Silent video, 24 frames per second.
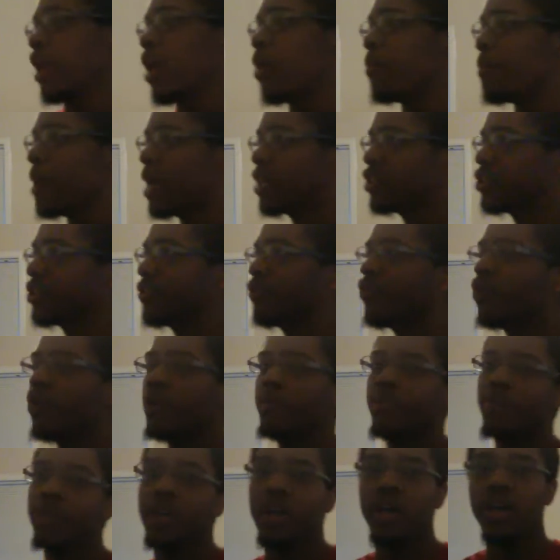out magic
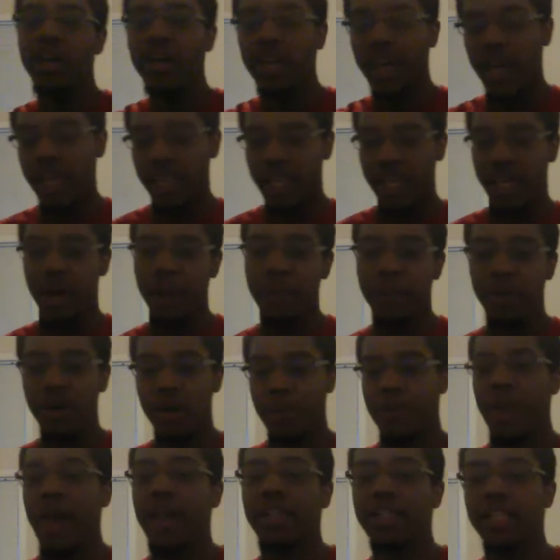formula, and then I put
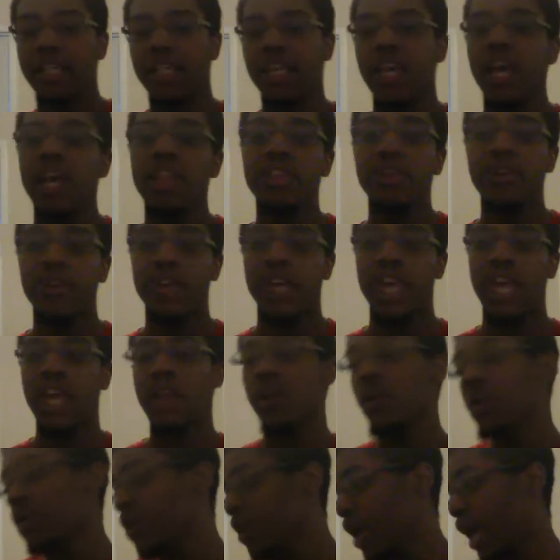it back together
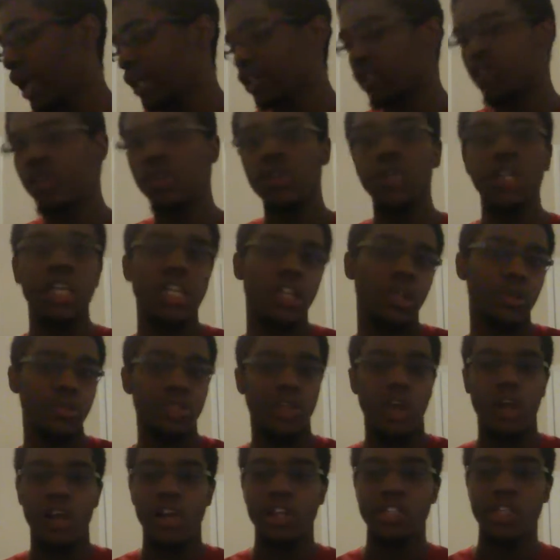again, excluding those
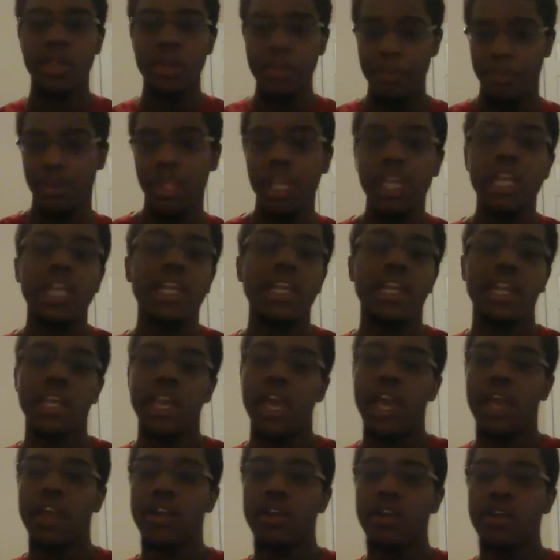cards, played it
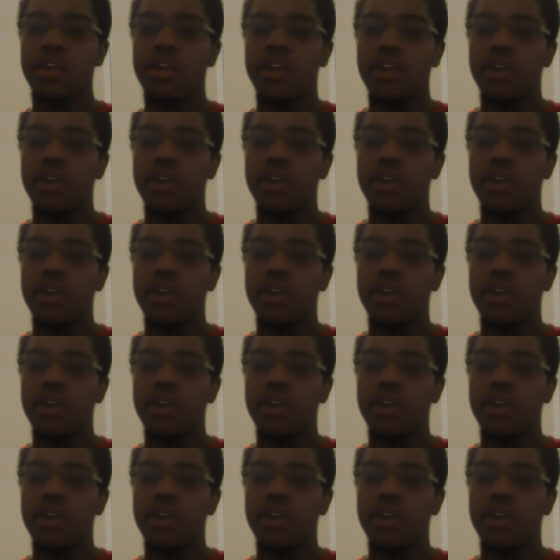again,